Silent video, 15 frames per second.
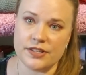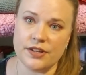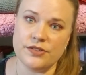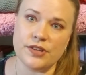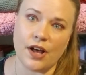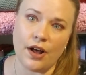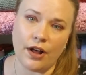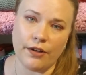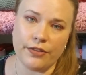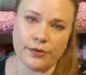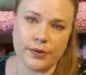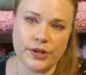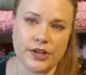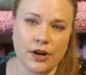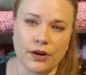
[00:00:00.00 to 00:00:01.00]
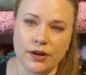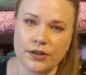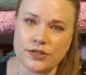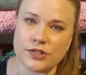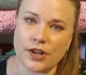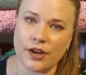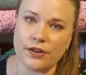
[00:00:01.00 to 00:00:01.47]
those Hawthorn
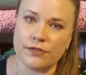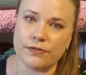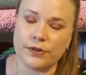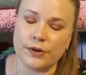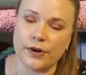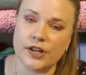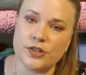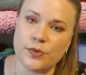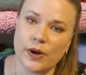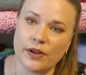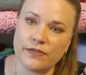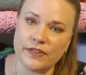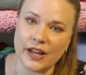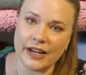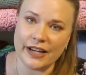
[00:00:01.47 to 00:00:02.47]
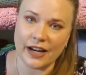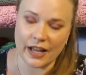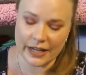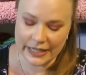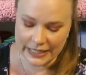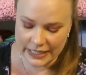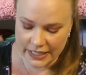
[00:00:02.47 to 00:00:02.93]
yarns go for
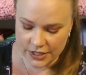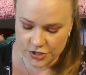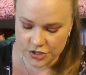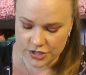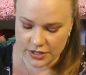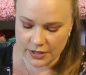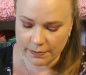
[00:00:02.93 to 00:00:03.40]
$12.99 each.